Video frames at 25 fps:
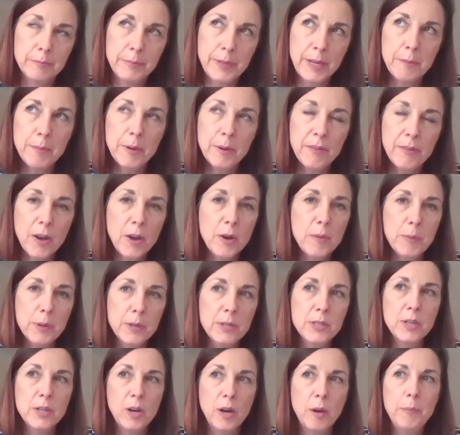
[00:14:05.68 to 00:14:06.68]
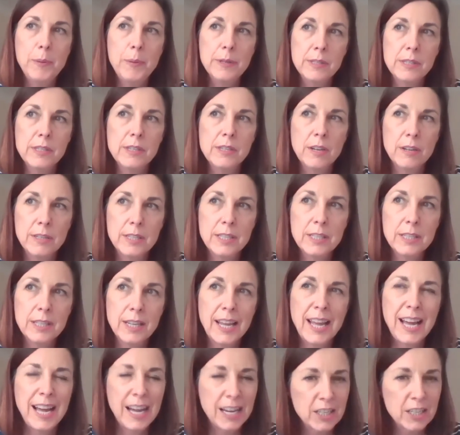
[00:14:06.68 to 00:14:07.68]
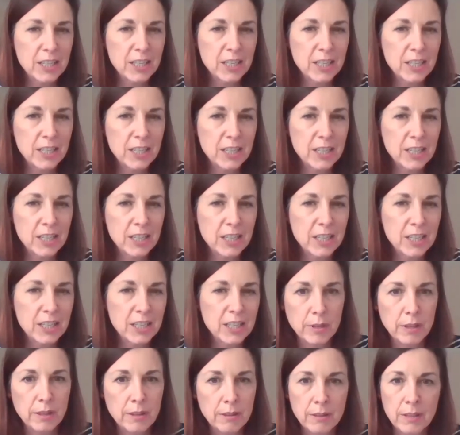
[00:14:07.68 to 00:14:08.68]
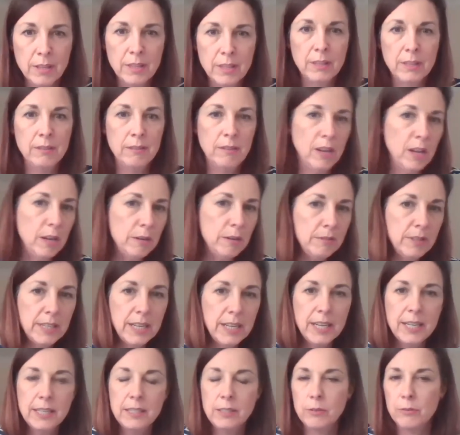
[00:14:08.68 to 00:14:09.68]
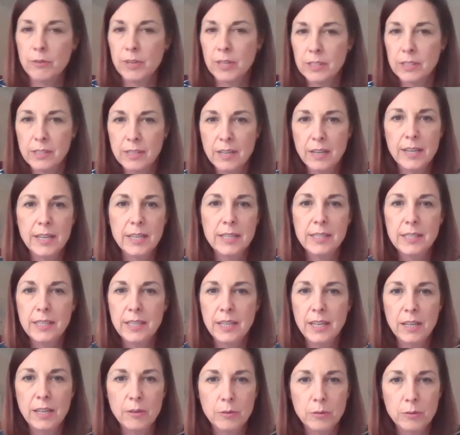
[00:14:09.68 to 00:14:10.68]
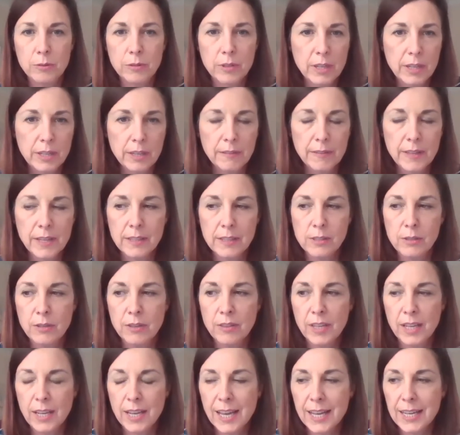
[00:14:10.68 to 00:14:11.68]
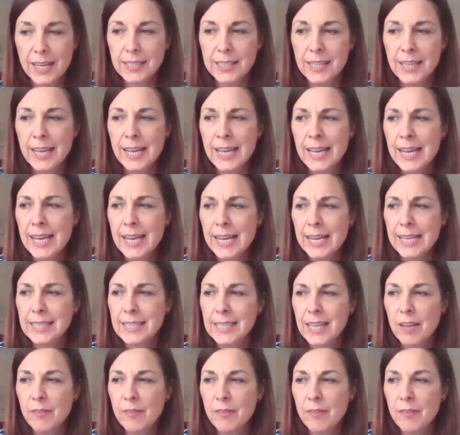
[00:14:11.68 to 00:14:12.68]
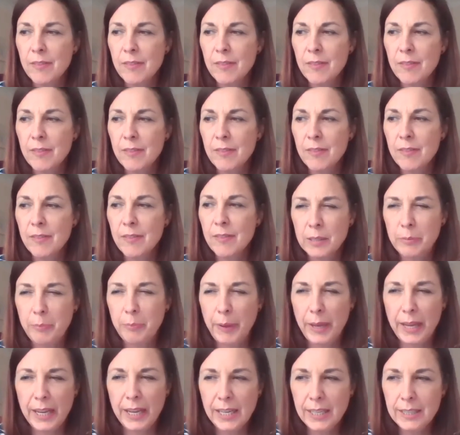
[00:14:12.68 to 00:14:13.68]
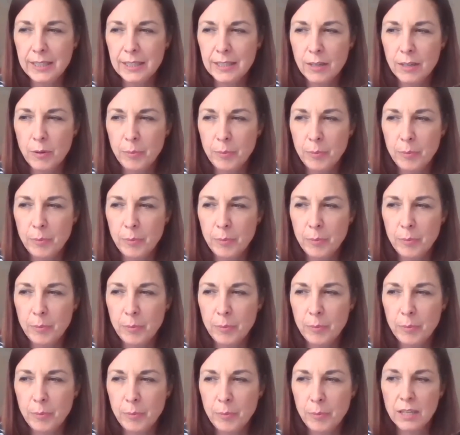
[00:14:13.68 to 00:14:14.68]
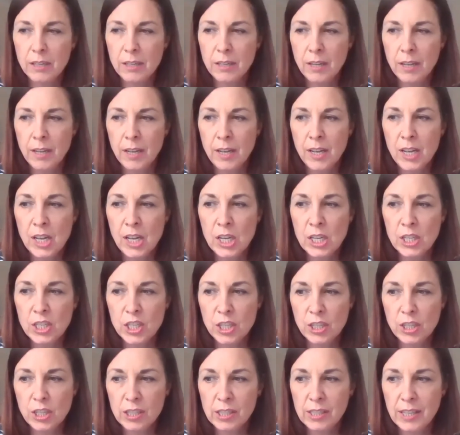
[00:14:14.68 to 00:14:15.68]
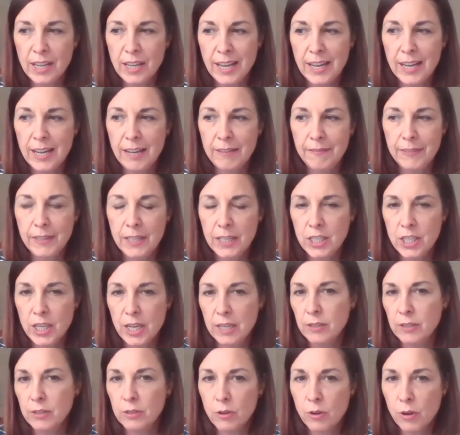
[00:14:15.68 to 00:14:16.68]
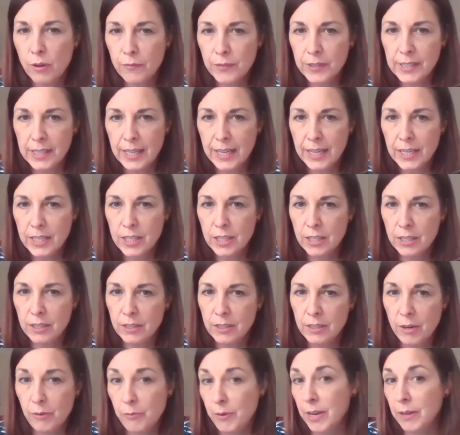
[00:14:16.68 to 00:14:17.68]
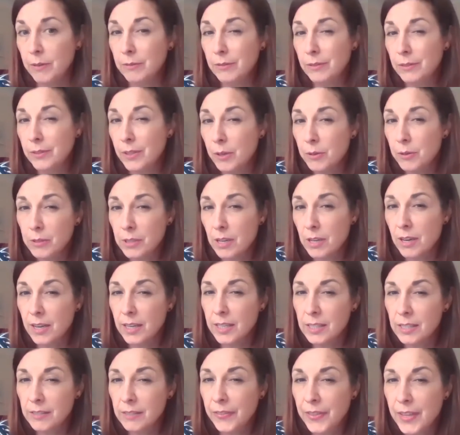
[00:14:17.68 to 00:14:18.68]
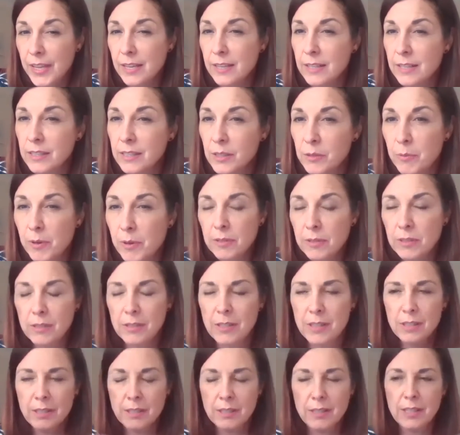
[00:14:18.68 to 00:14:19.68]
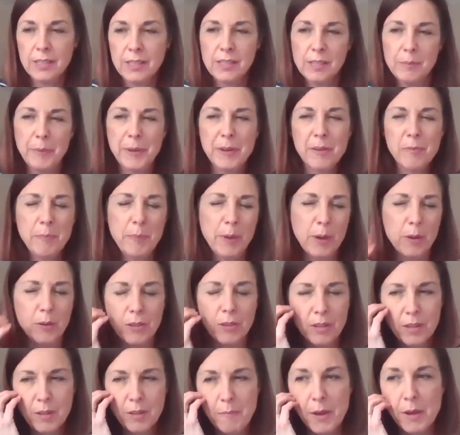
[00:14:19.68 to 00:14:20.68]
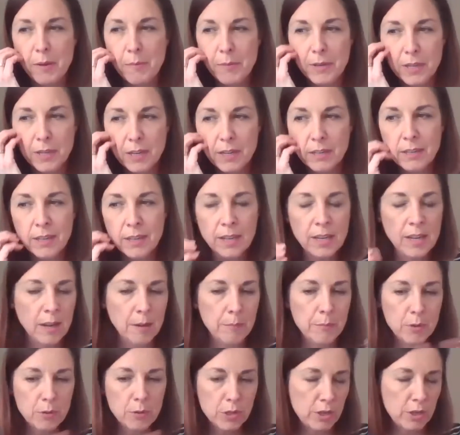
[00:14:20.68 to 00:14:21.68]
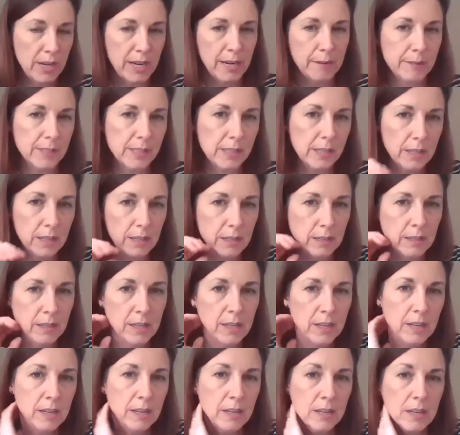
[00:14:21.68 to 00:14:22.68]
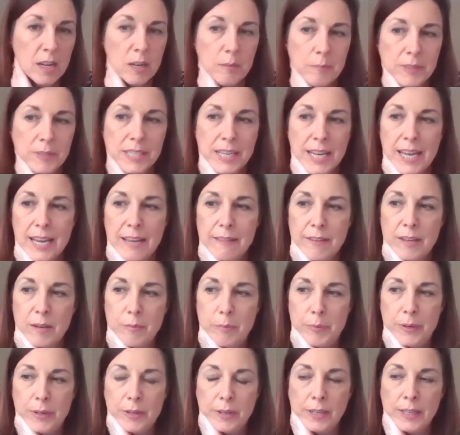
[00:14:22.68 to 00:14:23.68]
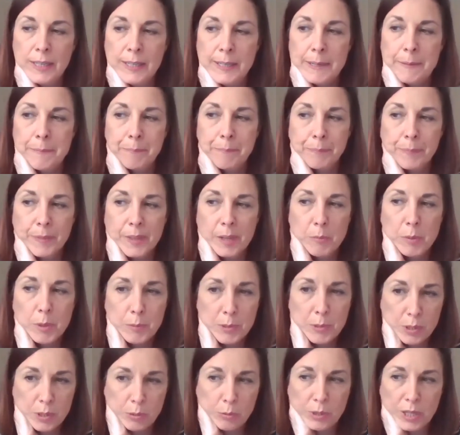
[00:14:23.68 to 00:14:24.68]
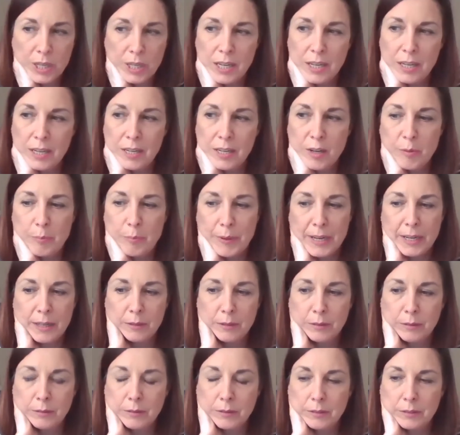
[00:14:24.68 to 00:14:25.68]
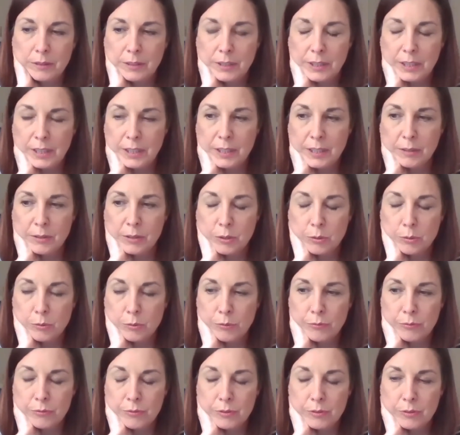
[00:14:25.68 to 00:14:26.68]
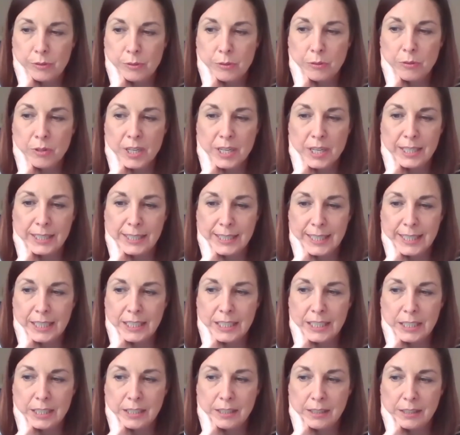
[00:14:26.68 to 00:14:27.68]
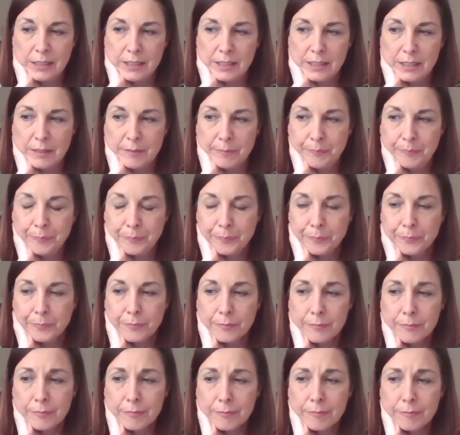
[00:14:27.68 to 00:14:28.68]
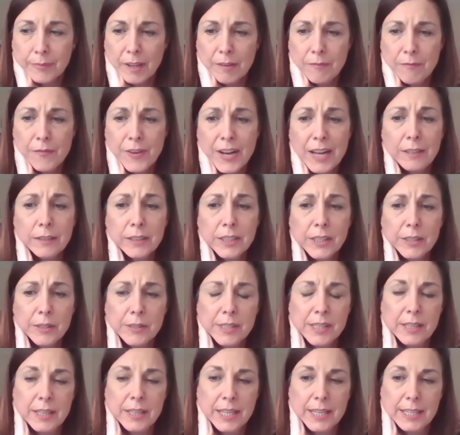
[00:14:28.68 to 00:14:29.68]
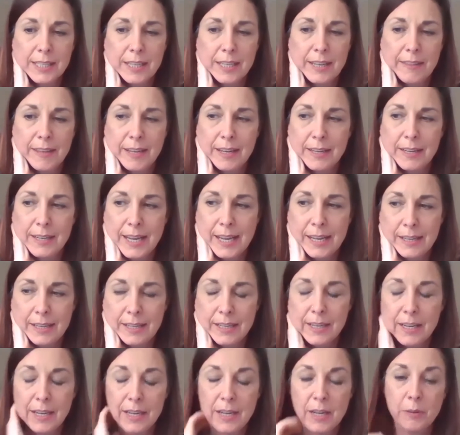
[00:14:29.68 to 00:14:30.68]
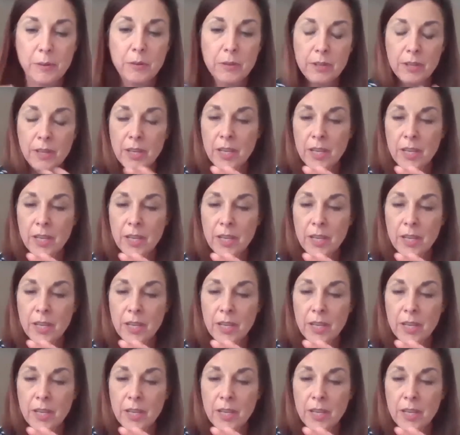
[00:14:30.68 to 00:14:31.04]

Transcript: people have opened up and started to say, actually I've struggled with loneliness or anxiety, or, you know, that sort of thing. And it's giving people a space, an opportunity to just have a gentle conversation around those kinds of things as well. So it's a bit of both at the moment, and I'm not sure how it's going to come together, but we were talking earlier about, you know, sort of organisations and values and things like that, and, you know,